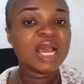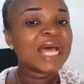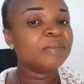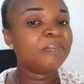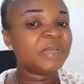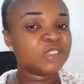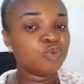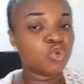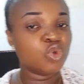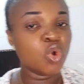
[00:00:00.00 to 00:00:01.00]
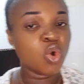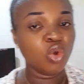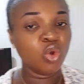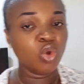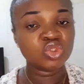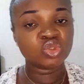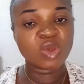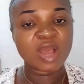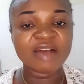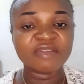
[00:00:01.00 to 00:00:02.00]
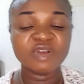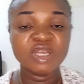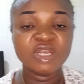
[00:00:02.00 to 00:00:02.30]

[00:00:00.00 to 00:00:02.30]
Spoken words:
and the person will go on to have